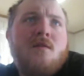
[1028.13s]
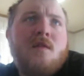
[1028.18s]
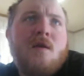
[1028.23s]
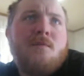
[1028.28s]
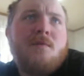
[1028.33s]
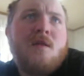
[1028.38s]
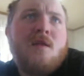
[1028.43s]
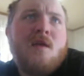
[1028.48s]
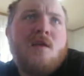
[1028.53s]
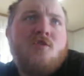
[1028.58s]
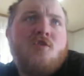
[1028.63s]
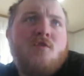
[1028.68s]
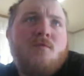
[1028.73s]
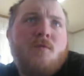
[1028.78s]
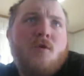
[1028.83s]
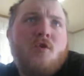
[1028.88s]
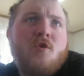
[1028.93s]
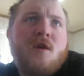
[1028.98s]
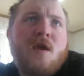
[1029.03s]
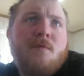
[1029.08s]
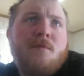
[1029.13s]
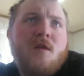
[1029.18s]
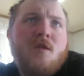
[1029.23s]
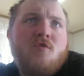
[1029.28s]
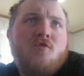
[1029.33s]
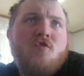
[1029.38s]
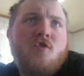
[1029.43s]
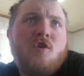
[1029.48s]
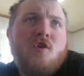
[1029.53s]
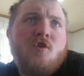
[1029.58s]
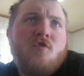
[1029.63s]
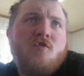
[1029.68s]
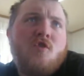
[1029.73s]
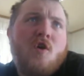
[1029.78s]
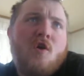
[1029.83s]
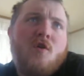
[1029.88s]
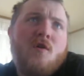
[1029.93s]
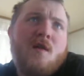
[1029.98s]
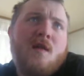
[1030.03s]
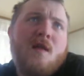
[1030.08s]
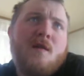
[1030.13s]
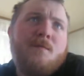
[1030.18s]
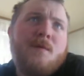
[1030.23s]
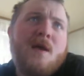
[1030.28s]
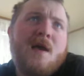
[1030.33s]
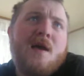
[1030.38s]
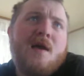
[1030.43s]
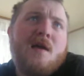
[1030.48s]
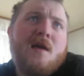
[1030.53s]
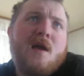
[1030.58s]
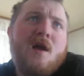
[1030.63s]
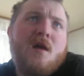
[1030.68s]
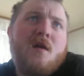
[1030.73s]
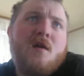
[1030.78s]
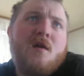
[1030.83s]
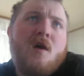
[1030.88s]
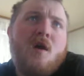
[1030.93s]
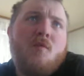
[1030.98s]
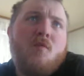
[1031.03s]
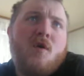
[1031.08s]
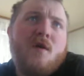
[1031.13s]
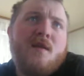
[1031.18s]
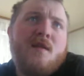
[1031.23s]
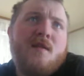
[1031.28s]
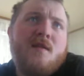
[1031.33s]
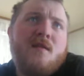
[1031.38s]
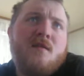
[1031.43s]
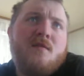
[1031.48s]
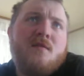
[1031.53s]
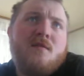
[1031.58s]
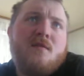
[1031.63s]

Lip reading: dubbed the nation's murder capital 2 years ago. FBI awarded the